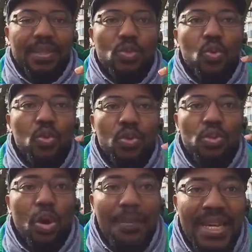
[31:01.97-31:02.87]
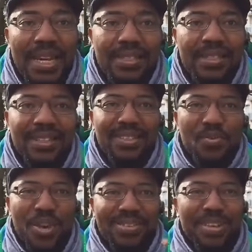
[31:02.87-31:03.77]
to dominate
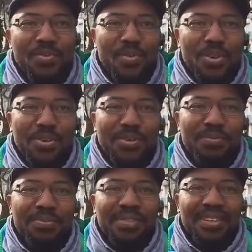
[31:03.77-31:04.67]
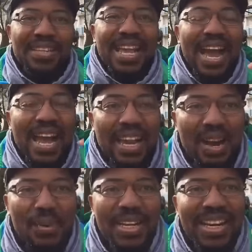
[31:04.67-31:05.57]
Western world. They're
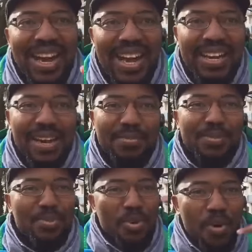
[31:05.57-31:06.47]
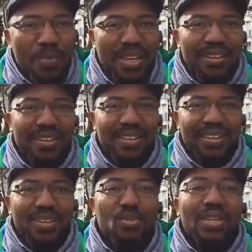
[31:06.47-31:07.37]
allowing the Arabs to come in
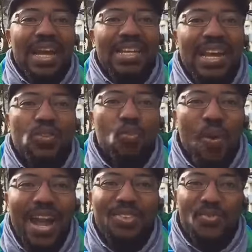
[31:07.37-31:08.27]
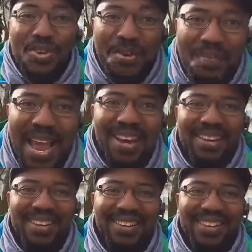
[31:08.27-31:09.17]
so that that white will remain.
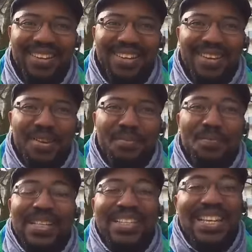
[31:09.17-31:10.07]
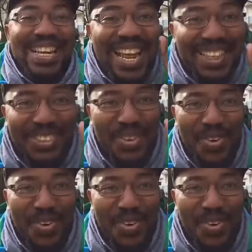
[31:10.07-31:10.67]
But the nature